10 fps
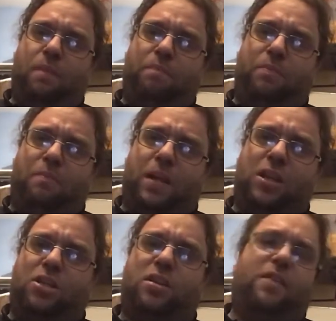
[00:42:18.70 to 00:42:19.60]

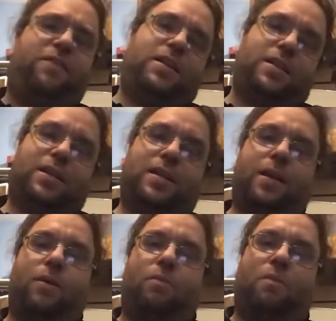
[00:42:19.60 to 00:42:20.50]
manage to defeat it
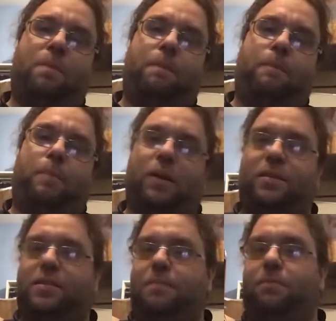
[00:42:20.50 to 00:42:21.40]
by
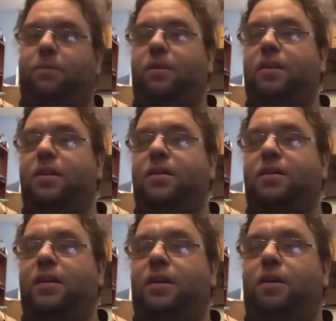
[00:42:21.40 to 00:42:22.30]
simply
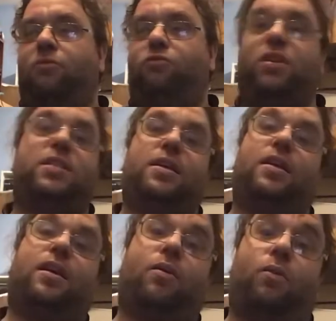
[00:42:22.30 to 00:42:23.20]
resealing
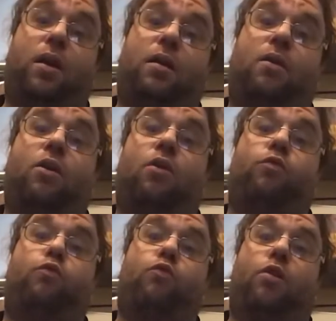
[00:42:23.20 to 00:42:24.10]
it away,
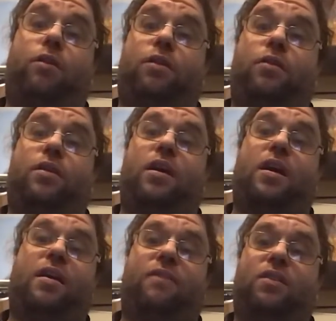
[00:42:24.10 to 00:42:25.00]
rather than
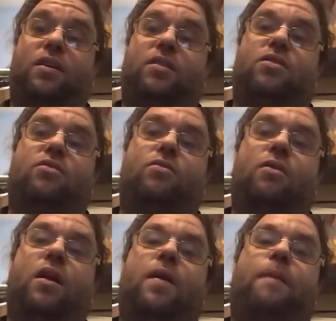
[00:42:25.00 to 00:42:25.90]
having to
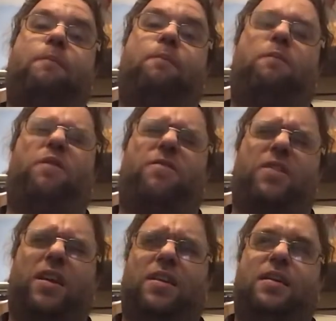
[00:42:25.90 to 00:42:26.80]

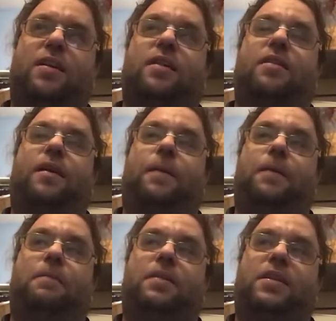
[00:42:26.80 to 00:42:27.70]
fight it and
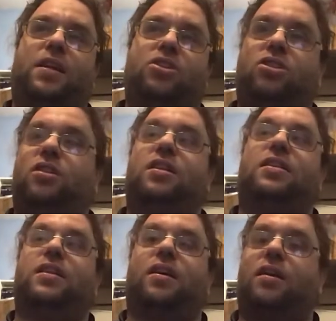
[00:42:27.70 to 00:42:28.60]
potentially
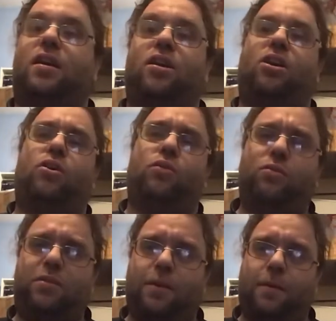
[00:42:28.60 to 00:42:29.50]
die and lose.